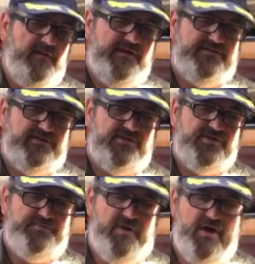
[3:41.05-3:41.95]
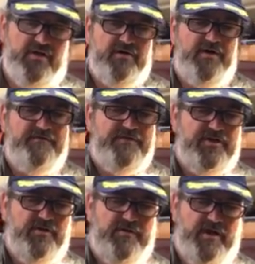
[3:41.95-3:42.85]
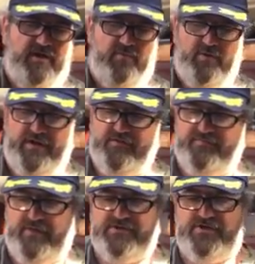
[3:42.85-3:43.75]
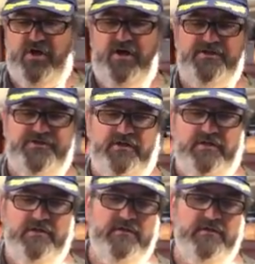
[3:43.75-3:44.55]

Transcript: This is the smaller of the two. The other one is much larger.